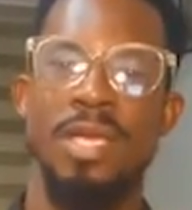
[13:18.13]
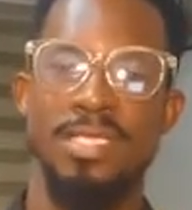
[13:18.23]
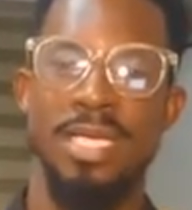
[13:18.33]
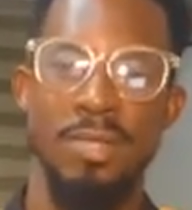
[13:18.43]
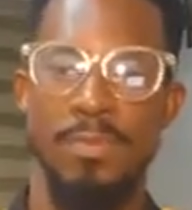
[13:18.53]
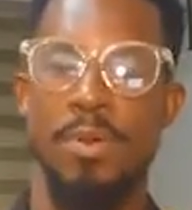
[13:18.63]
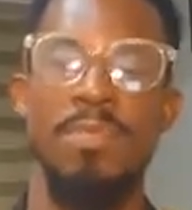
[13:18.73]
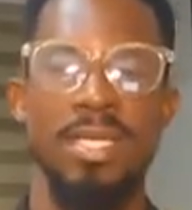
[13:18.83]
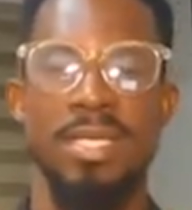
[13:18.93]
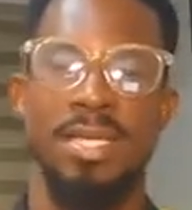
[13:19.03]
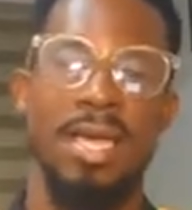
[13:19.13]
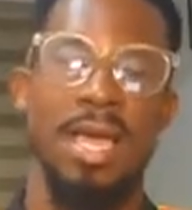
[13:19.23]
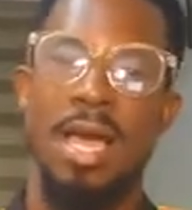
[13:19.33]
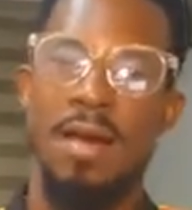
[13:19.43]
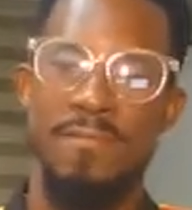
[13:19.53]
and Czech Republic
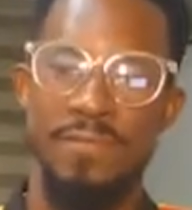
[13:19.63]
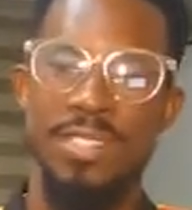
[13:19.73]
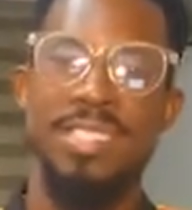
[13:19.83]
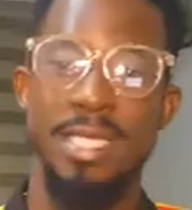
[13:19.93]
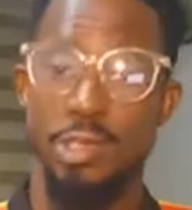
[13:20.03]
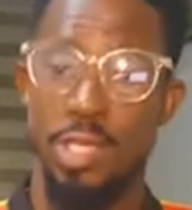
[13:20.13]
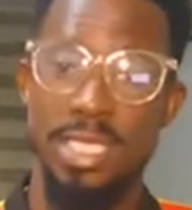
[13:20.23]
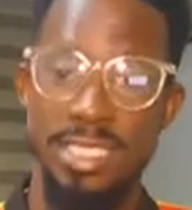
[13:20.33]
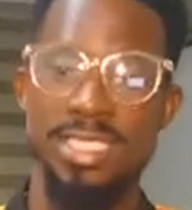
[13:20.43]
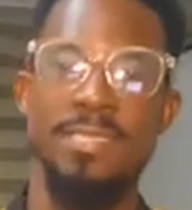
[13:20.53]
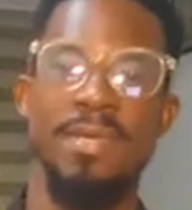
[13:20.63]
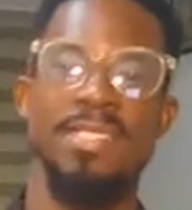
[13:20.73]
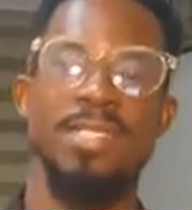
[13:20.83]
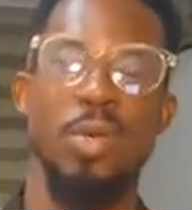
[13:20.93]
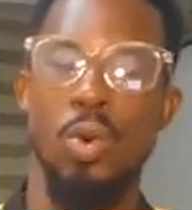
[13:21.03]
have written a joint
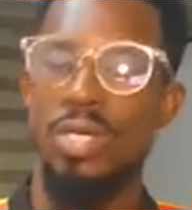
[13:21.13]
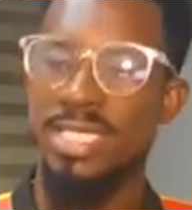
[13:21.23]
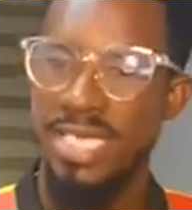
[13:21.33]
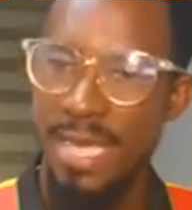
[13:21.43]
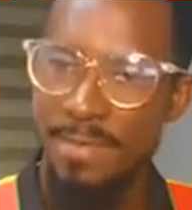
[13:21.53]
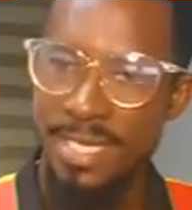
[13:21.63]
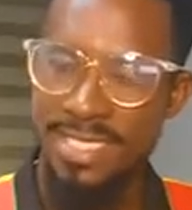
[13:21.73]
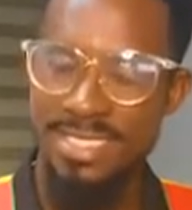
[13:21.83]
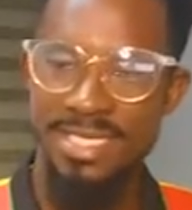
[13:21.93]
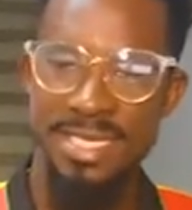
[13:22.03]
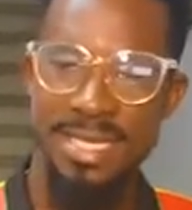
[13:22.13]
statement condemning